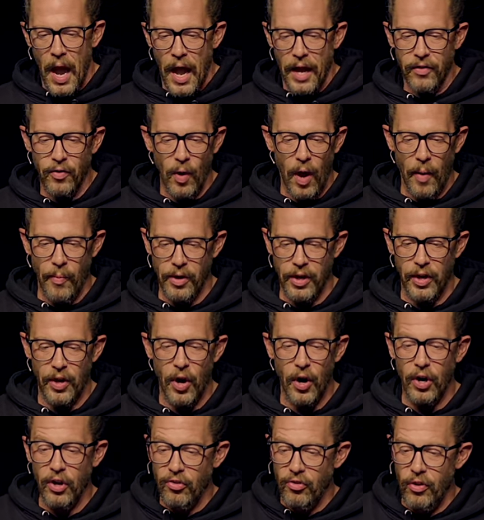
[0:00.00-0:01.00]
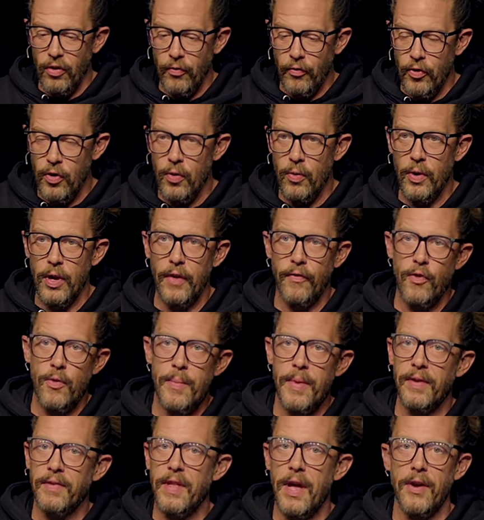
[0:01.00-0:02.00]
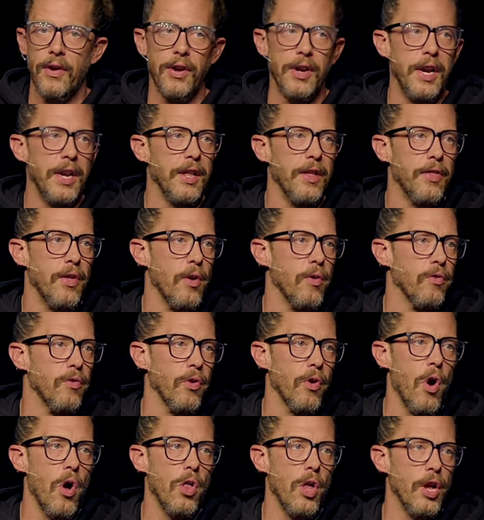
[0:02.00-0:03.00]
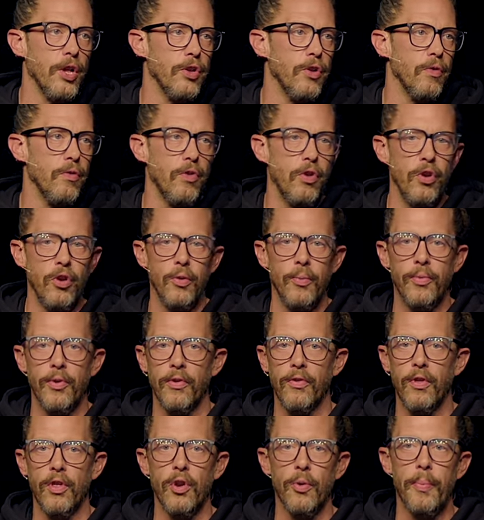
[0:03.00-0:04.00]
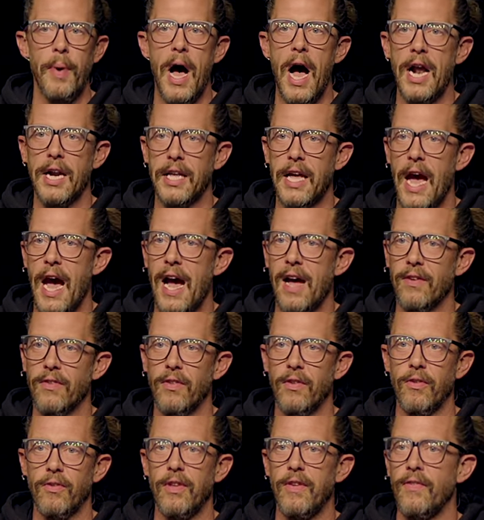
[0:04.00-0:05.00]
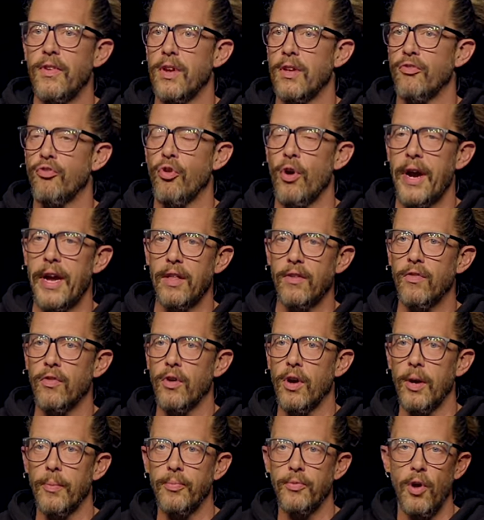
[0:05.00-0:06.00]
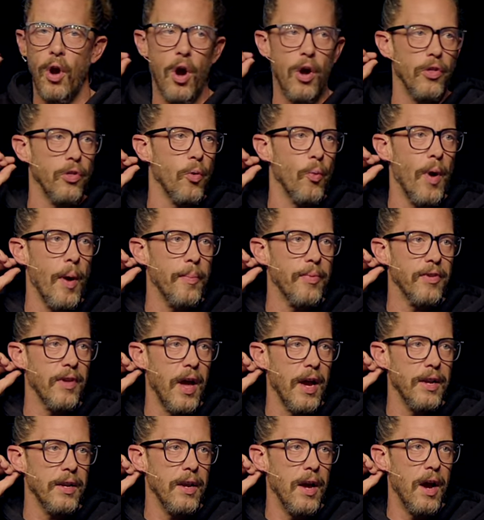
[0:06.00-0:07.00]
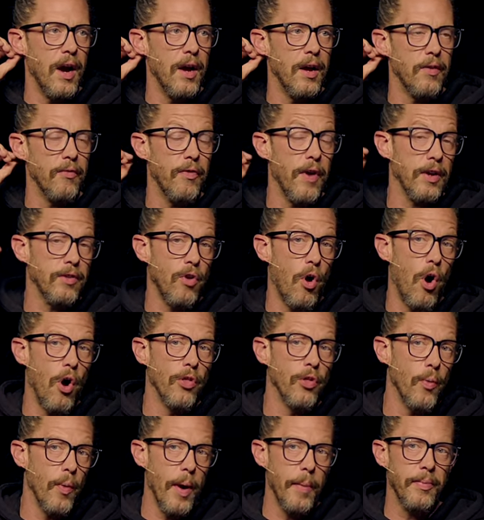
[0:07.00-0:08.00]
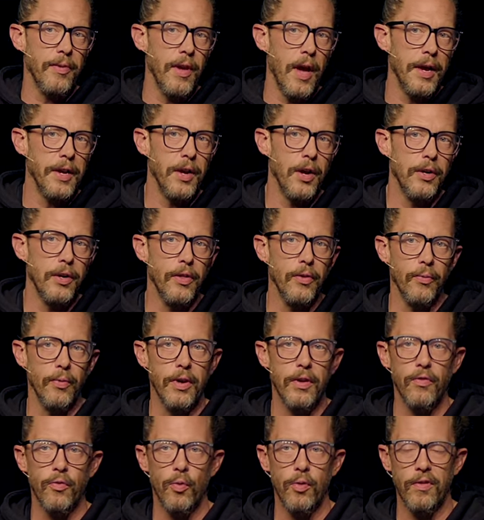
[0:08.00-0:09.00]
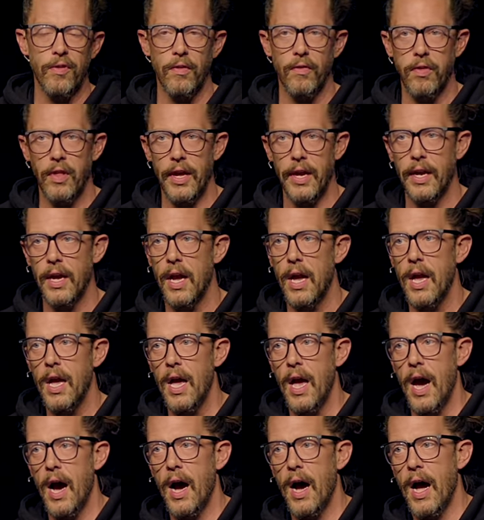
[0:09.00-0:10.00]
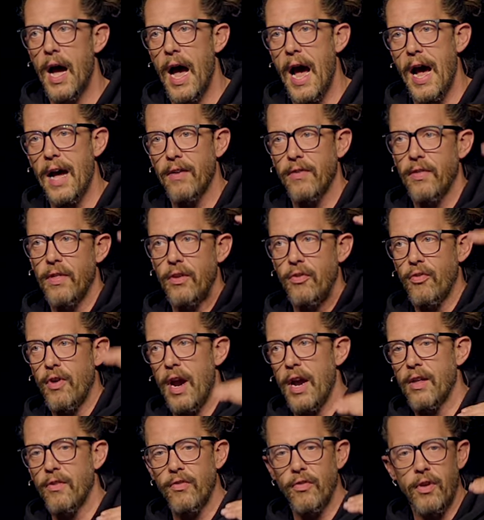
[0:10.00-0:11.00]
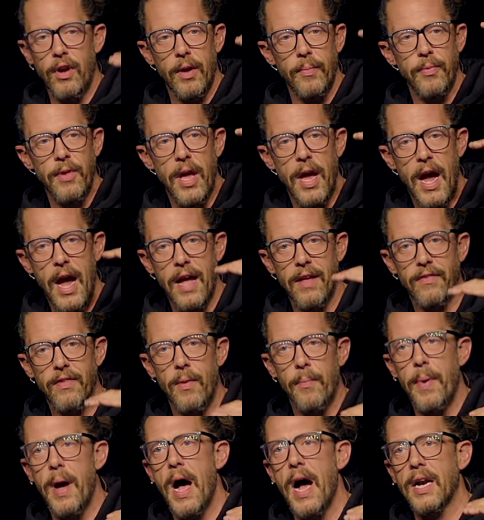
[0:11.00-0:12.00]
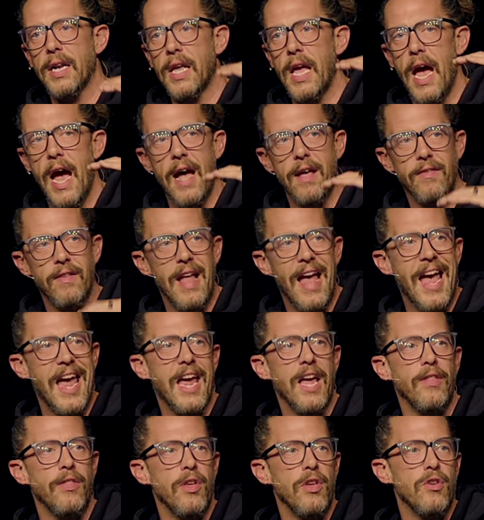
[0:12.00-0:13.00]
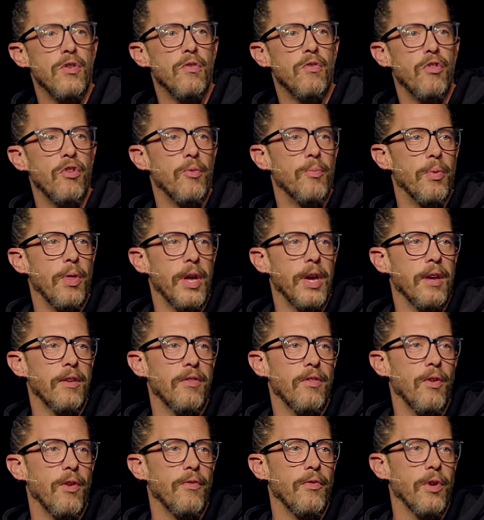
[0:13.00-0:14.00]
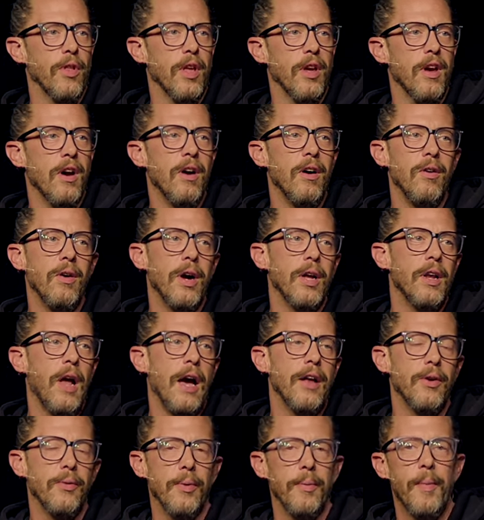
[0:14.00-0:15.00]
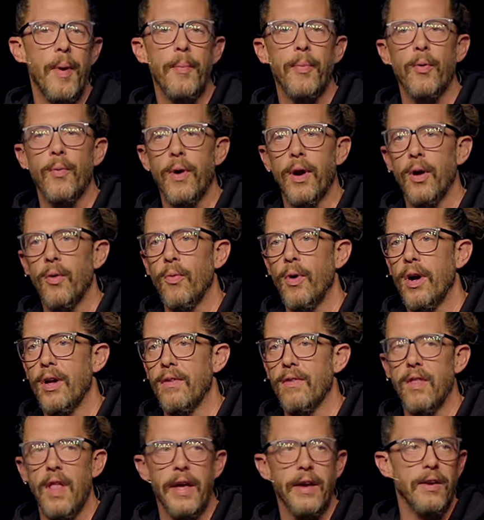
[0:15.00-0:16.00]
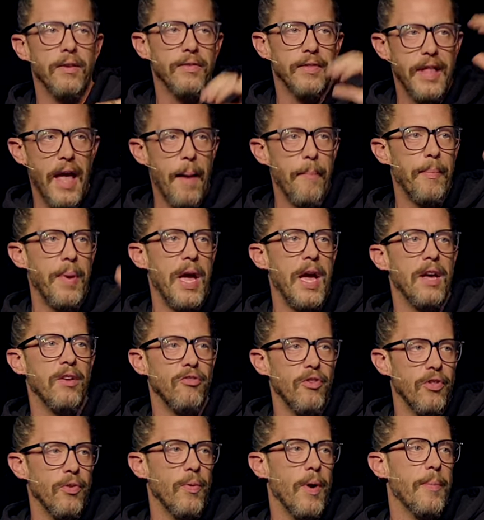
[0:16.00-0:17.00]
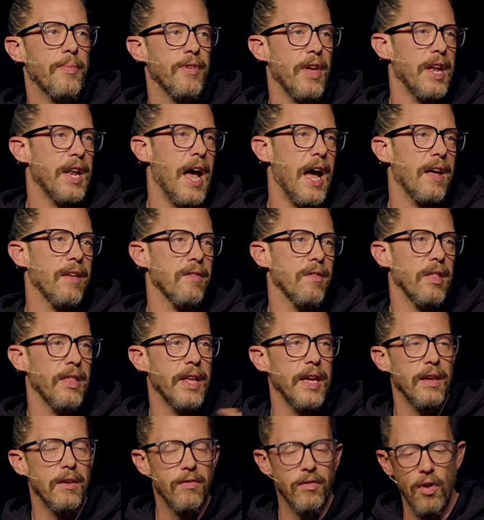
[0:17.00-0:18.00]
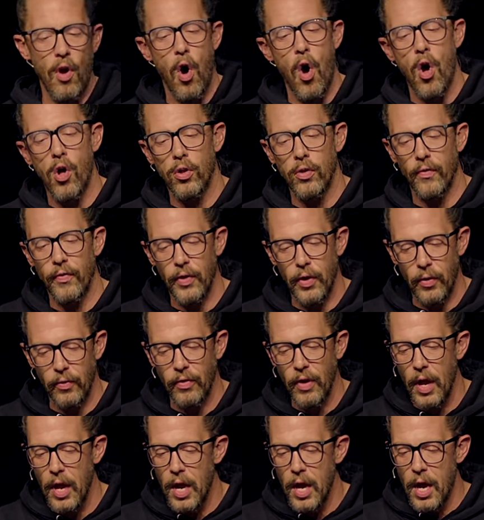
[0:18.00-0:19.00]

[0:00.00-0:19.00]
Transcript: And so I would encourage you, if you missed out on any of those, they're all on YouTube. There's a little podcast. There's even a transcript on the website. In fact, on the website under the resources link has the transcript, has the podcast, and the YouTube link. So if you're like, oh, I don't remember where it was, like that page on the website has links to all of those.